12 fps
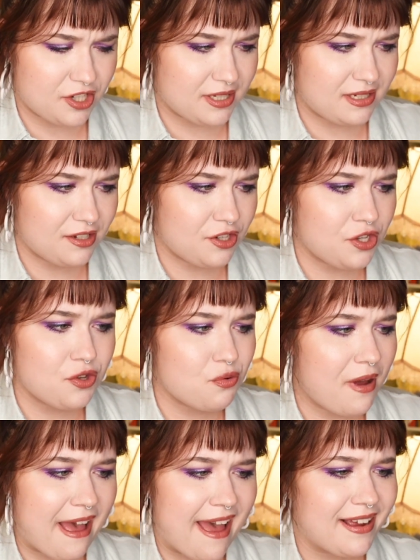just
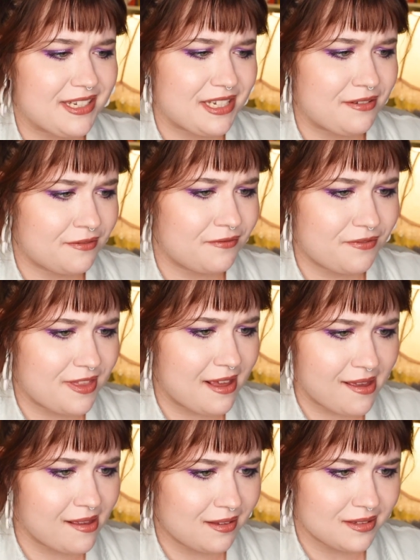new active
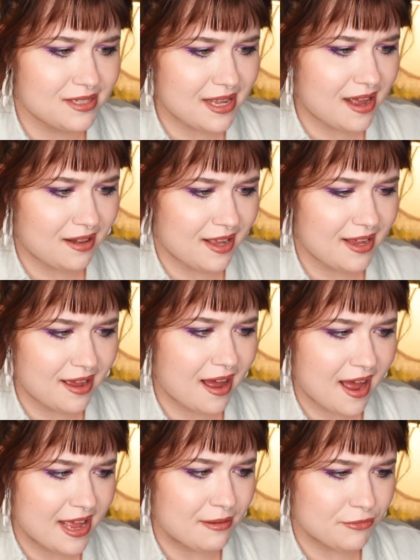things that like
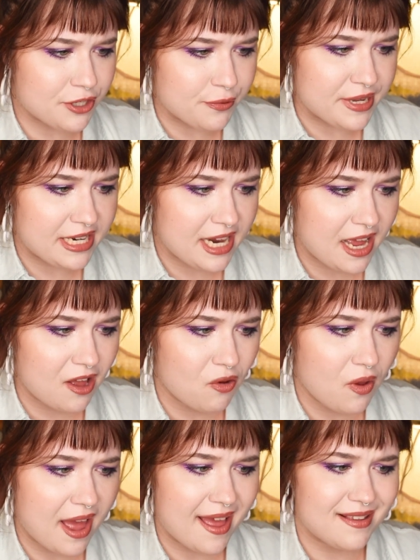I am doing
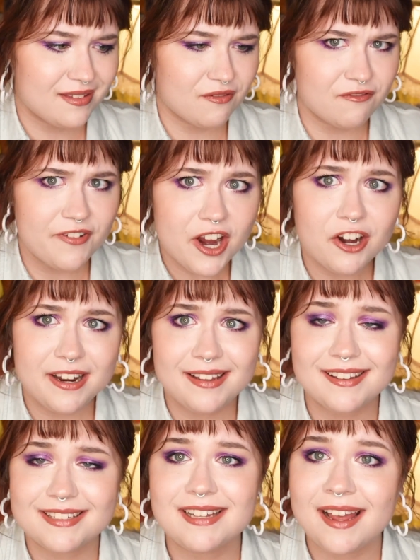now as
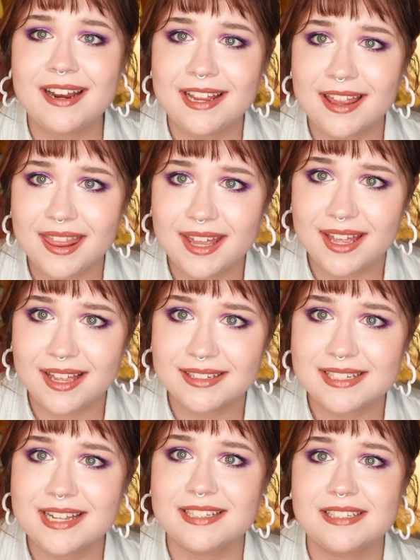very exciting
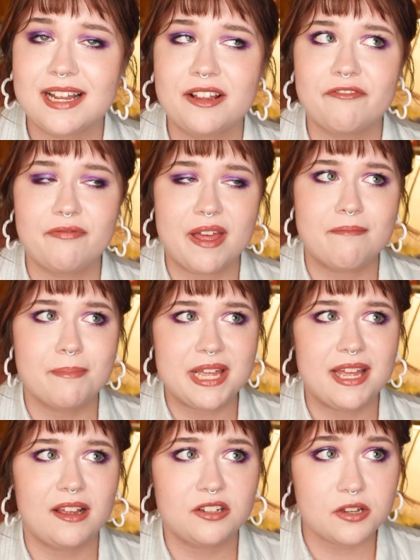things instead of them
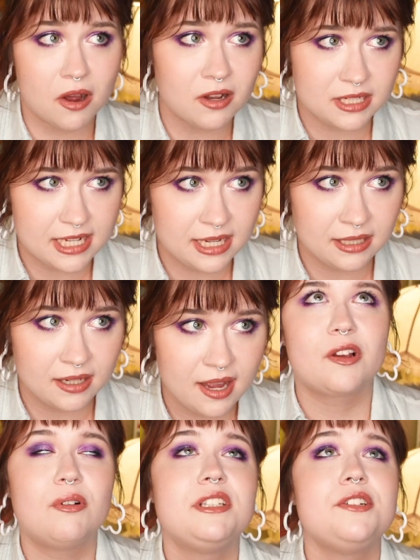being daunting.
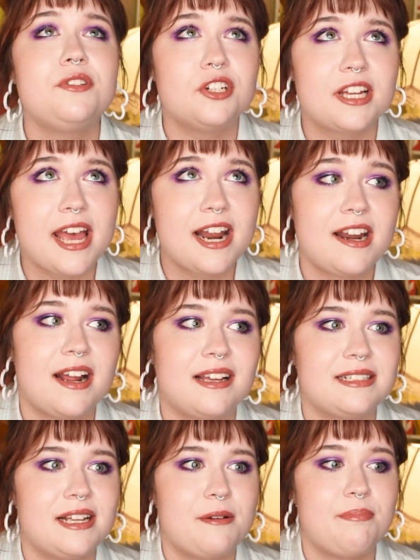Once you look at it
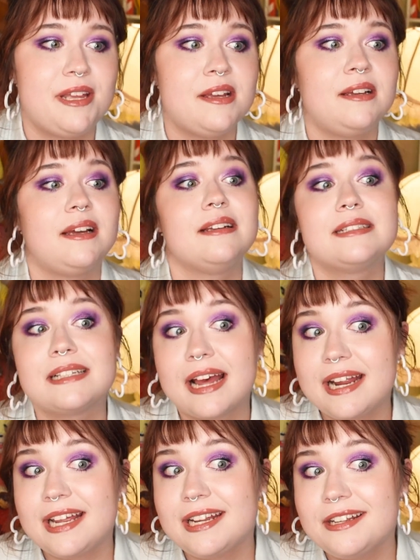as like being
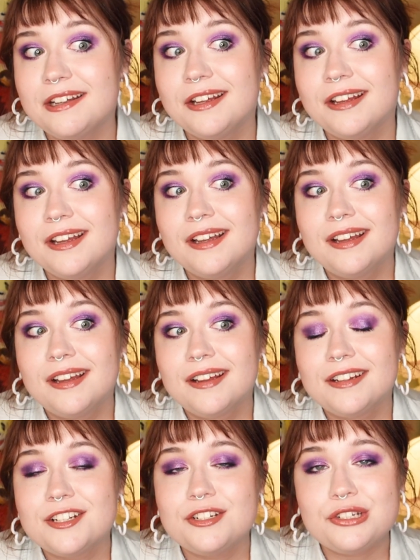excited
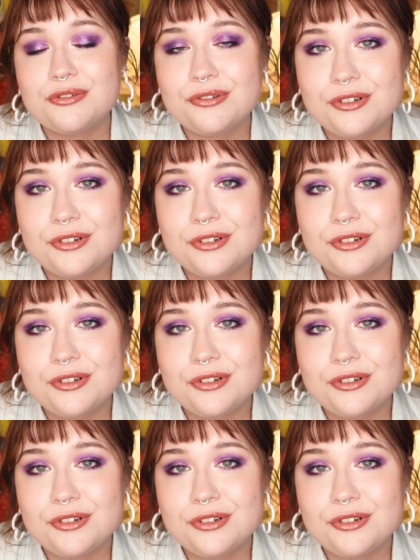to do